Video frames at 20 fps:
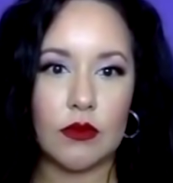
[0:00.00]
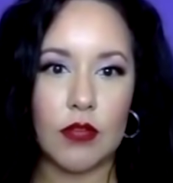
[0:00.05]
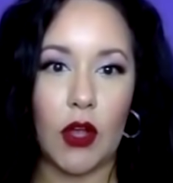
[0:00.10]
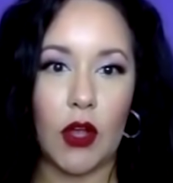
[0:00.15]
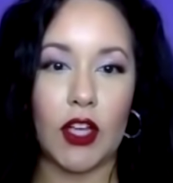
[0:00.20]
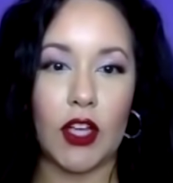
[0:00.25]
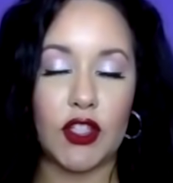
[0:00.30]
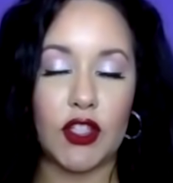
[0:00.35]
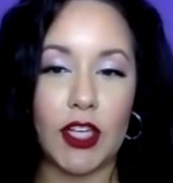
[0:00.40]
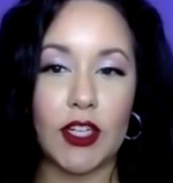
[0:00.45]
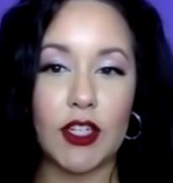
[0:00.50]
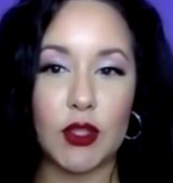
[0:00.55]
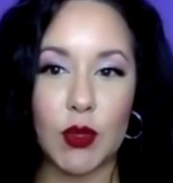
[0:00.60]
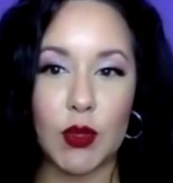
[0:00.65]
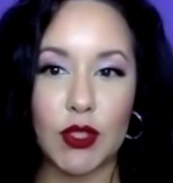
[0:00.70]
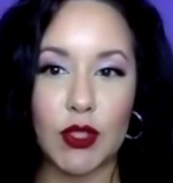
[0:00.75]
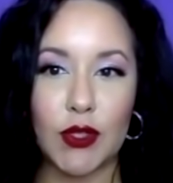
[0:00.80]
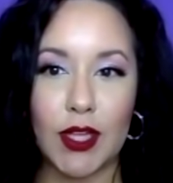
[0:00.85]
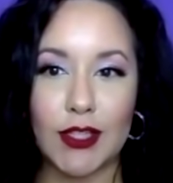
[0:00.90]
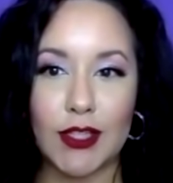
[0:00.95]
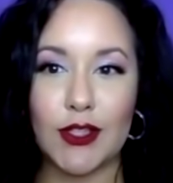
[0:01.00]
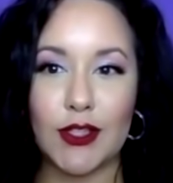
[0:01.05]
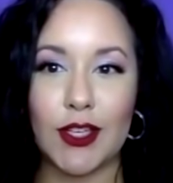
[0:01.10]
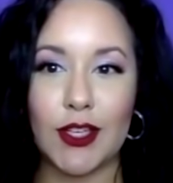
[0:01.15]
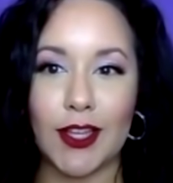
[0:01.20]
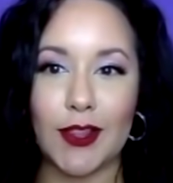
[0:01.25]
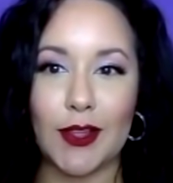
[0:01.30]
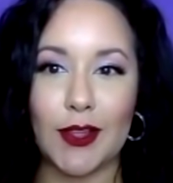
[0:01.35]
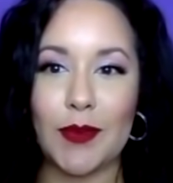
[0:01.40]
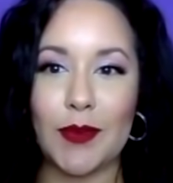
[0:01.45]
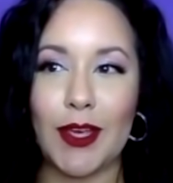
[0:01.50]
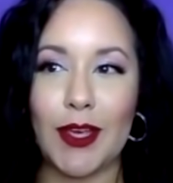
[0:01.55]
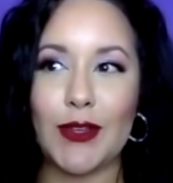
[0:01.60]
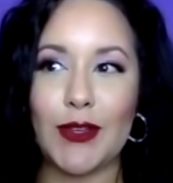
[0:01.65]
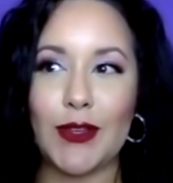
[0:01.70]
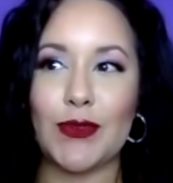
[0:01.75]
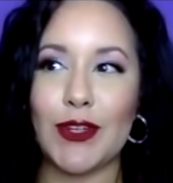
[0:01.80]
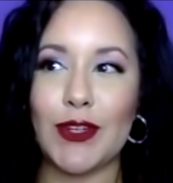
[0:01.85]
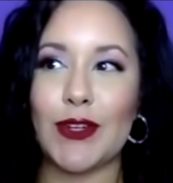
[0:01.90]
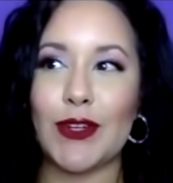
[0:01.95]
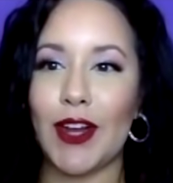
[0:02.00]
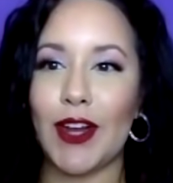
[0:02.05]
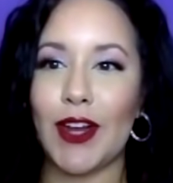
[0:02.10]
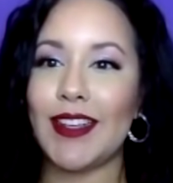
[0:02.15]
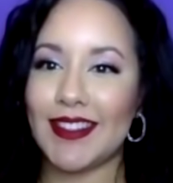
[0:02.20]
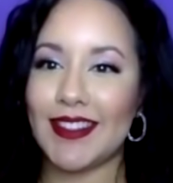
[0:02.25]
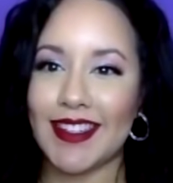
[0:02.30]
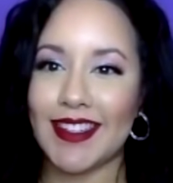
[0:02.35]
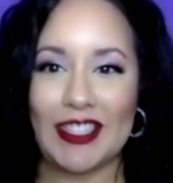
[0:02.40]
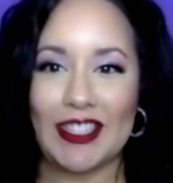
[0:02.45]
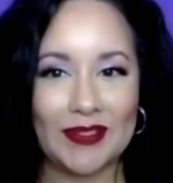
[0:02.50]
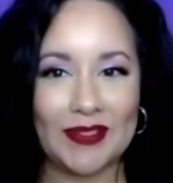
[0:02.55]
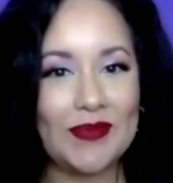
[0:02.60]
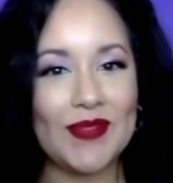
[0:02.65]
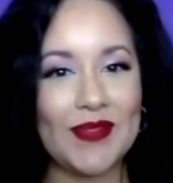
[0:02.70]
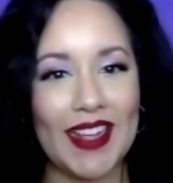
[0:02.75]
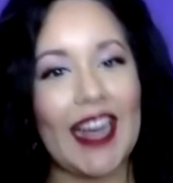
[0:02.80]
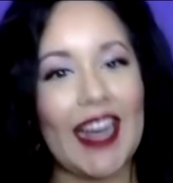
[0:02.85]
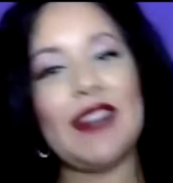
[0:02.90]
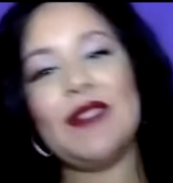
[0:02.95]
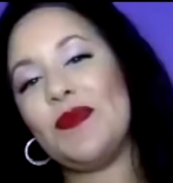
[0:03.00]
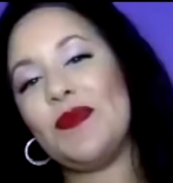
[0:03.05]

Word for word: Oh yeah, cheaters will do that. They'll make you feel crazy. Yeah.